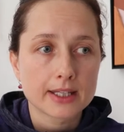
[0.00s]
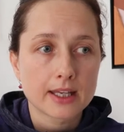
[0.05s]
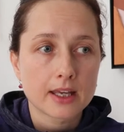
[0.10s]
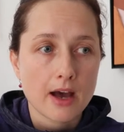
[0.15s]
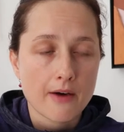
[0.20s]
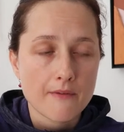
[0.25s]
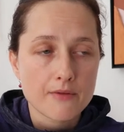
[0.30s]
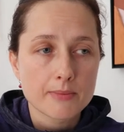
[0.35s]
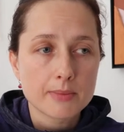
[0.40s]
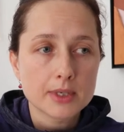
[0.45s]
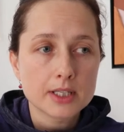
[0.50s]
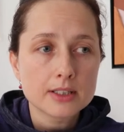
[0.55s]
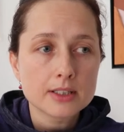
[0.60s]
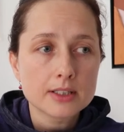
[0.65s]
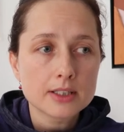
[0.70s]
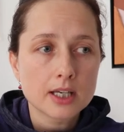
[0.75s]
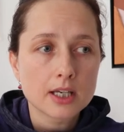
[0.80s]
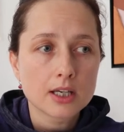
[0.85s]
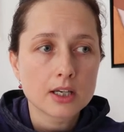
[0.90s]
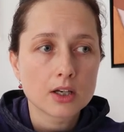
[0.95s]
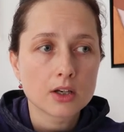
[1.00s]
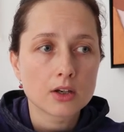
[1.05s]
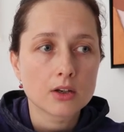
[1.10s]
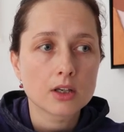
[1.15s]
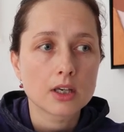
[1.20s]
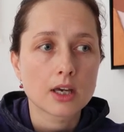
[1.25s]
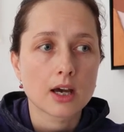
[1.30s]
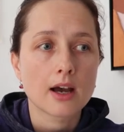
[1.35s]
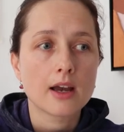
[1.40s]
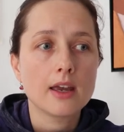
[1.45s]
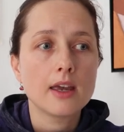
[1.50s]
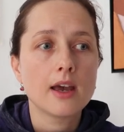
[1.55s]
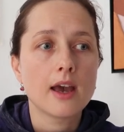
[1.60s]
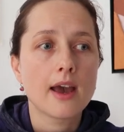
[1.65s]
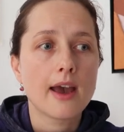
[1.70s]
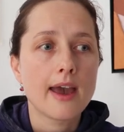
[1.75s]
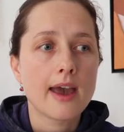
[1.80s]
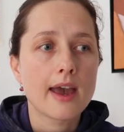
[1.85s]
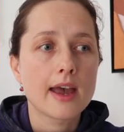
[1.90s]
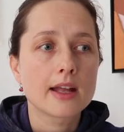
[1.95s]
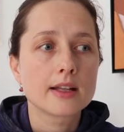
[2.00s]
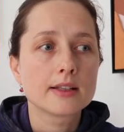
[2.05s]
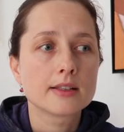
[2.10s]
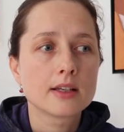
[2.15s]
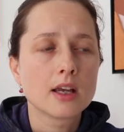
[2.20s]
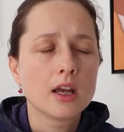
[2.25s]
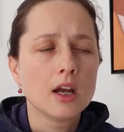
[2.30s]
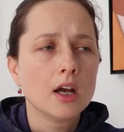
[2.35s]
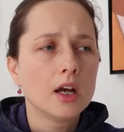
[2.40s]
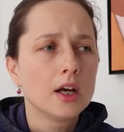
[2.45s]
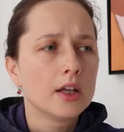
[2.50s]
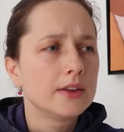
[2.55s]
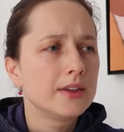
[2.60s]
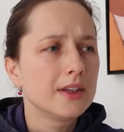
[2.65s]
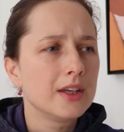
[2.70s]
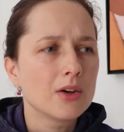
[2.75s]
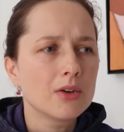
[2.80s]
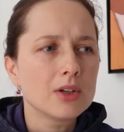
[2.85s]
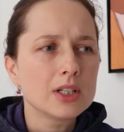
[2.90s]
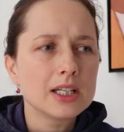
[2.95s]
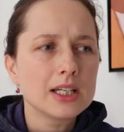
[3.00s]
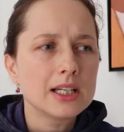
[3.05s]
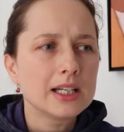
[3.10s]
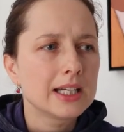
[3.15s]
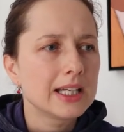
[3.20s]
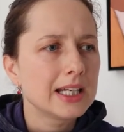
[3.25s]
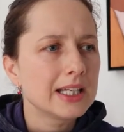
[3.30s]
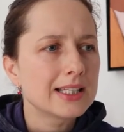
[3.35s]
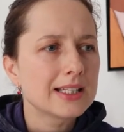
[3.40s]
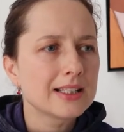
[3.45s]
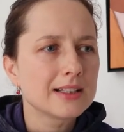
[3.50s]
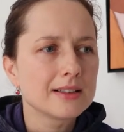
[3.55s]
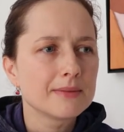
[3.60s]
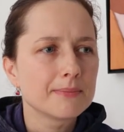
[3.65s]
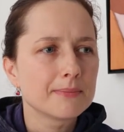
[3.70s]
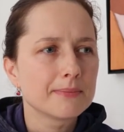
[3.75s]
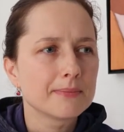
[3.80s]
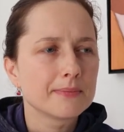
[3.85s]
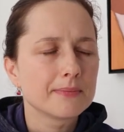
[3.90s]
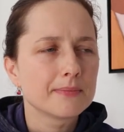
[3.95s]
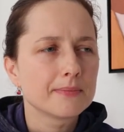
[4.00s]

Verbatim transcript: the government okay and the only little